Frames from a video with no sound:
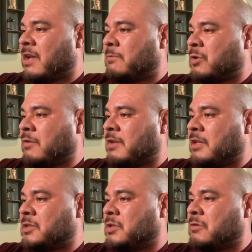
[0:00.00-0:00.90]

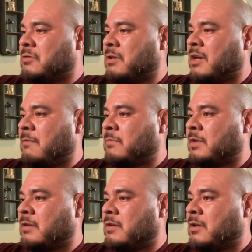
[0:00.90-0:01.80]
1282, yep, there
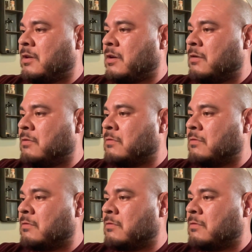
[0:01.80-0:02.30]
you go.